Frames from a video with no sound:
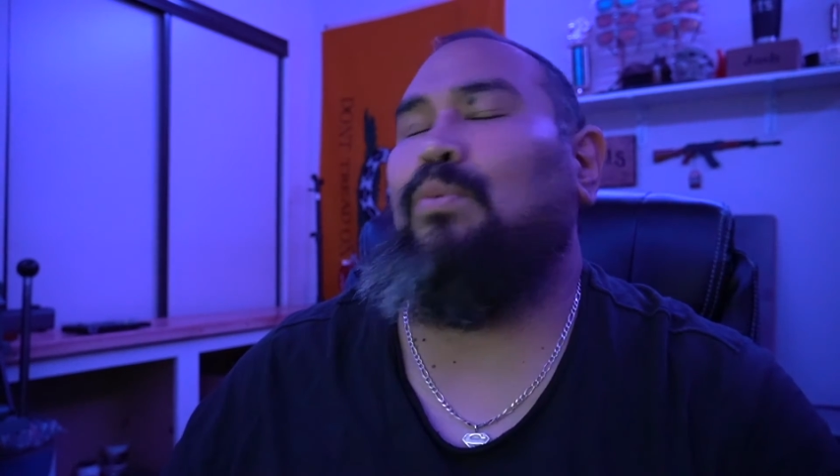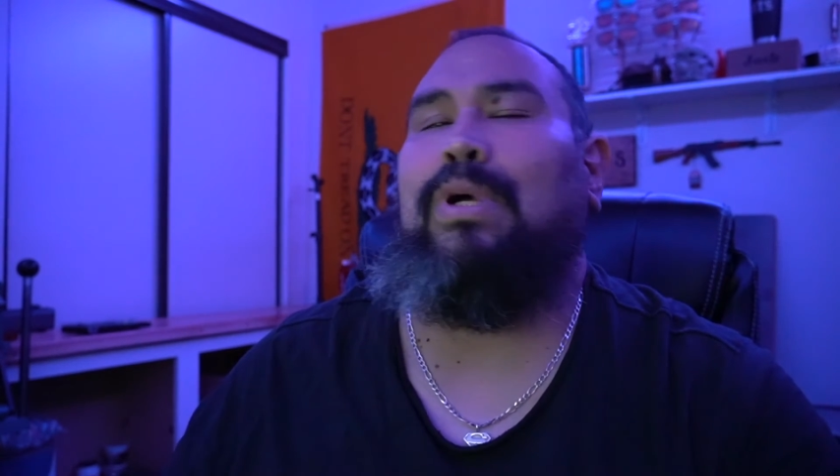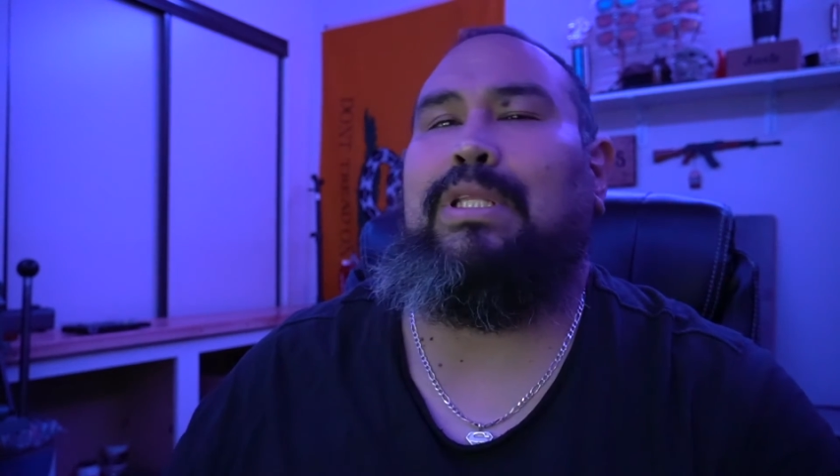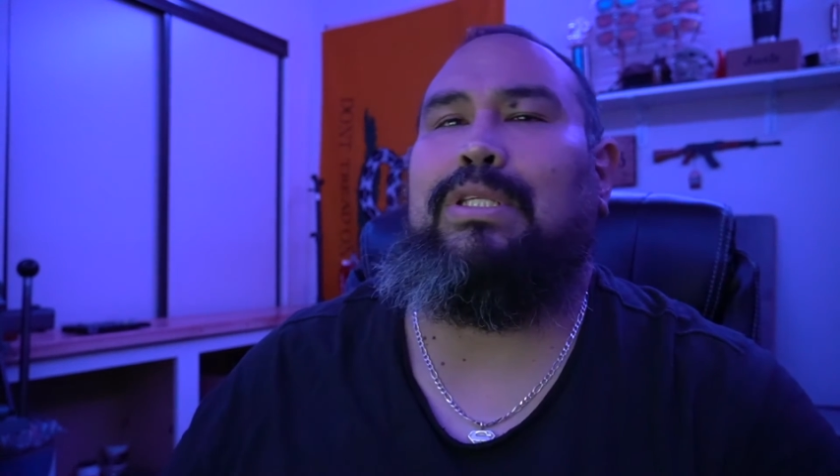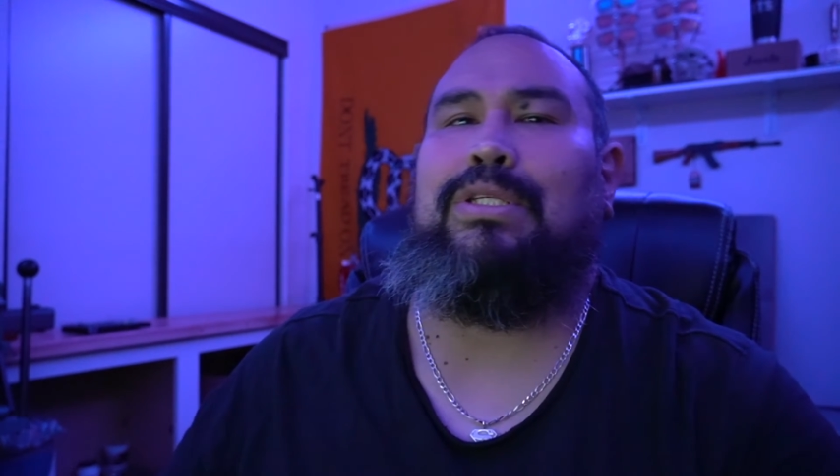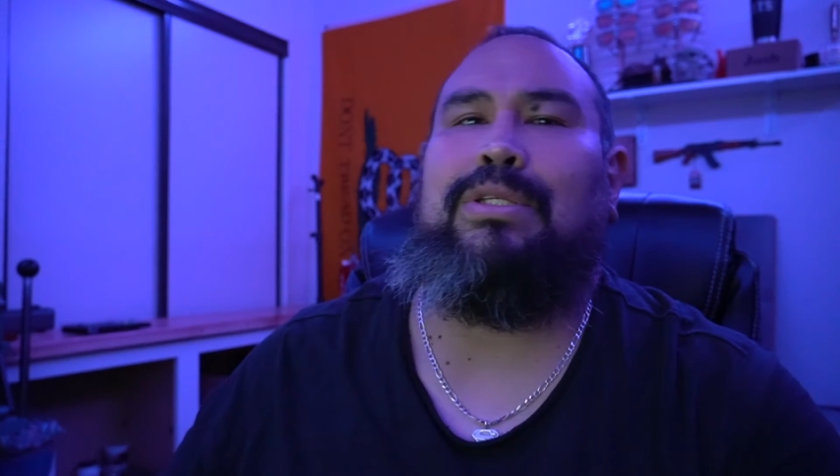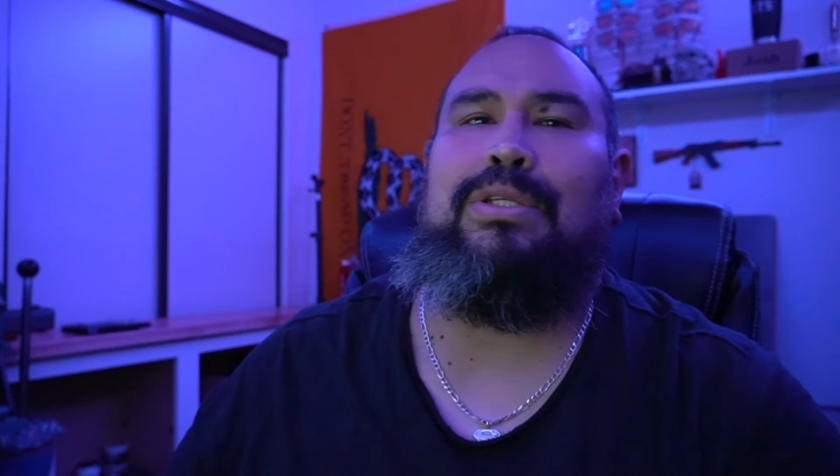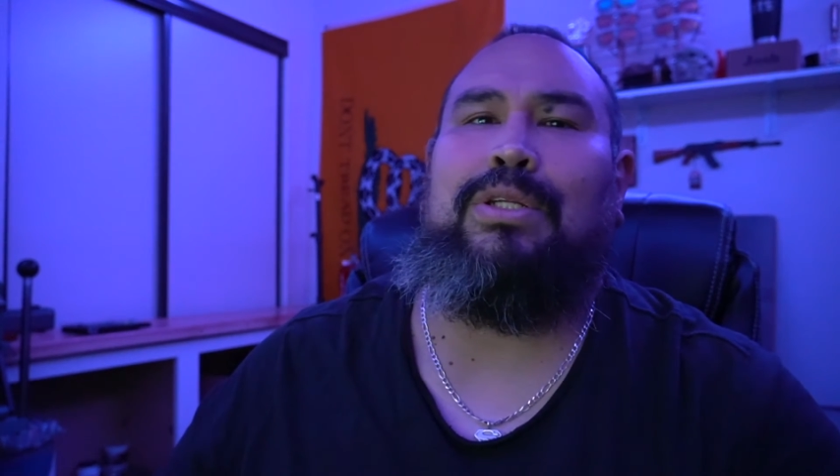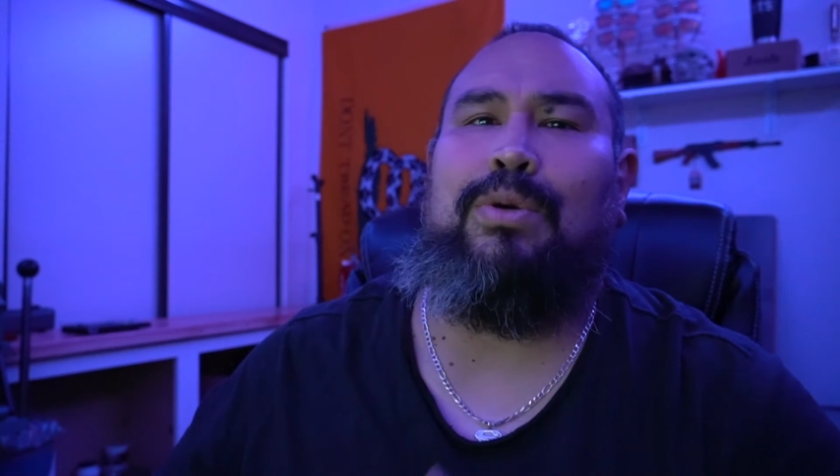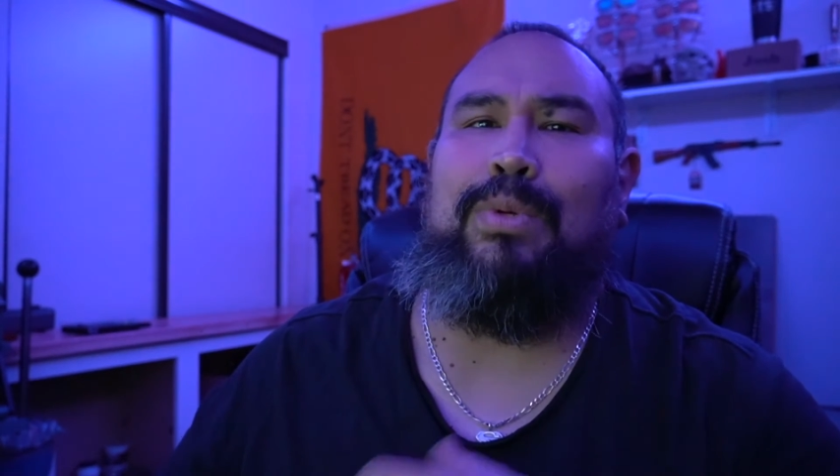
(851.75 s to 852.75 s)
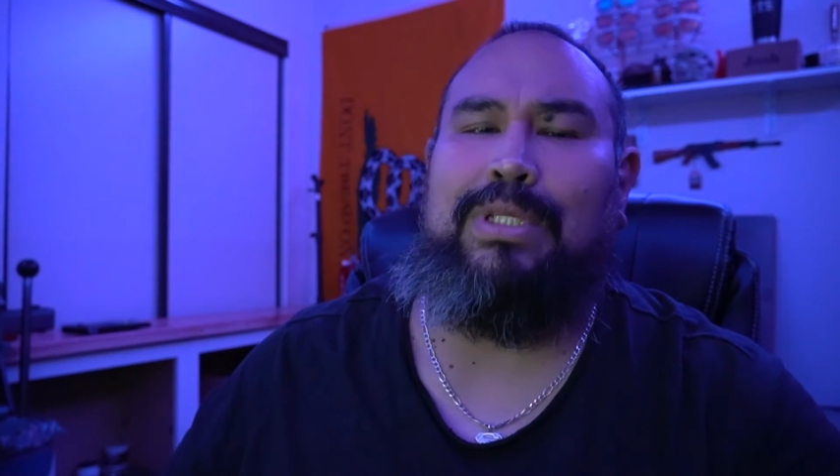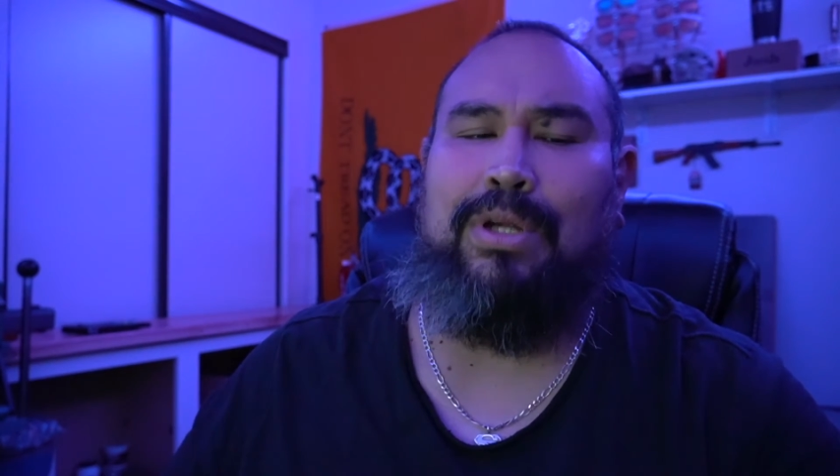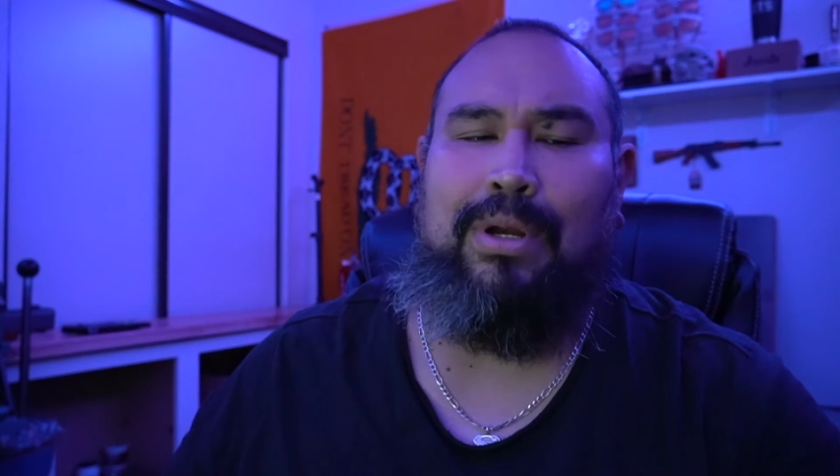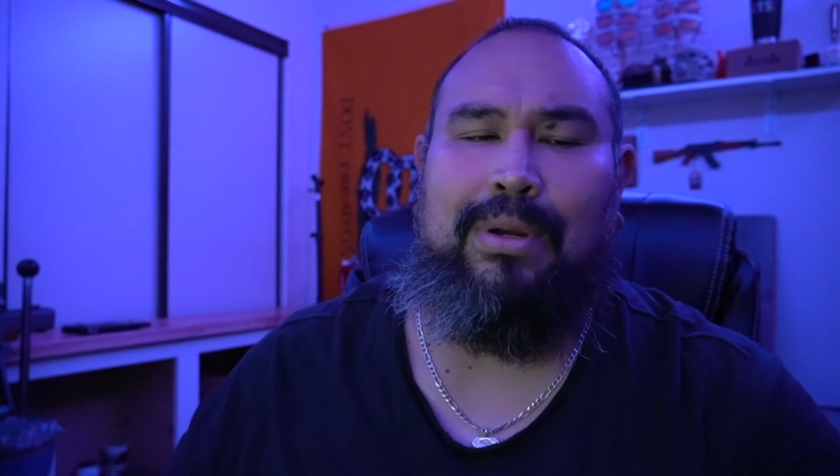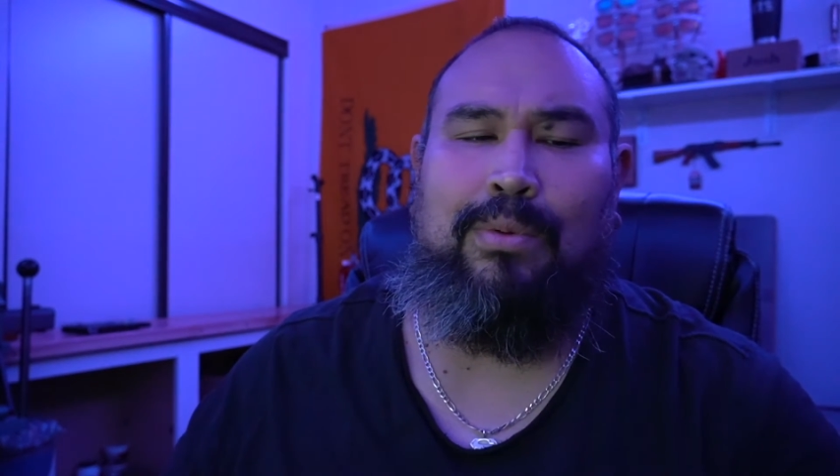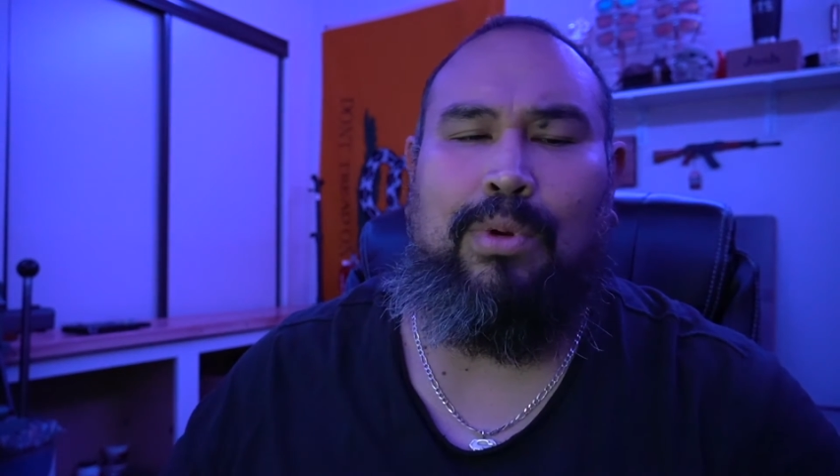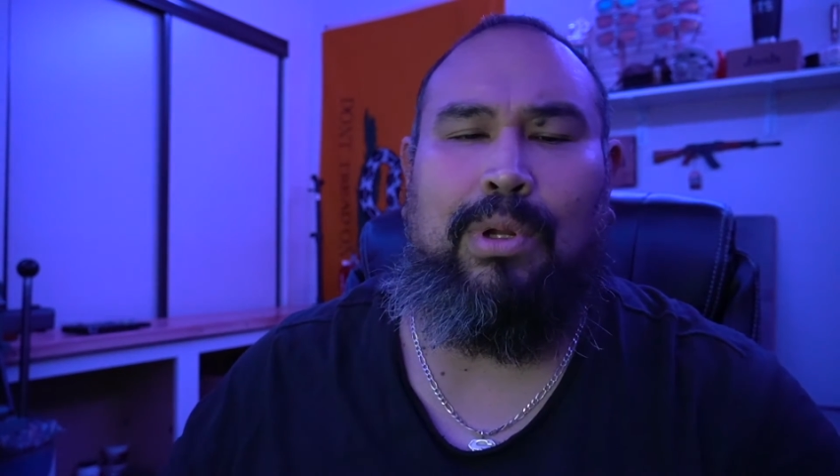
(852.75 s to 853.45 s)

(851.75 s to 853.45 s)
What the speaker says: once we start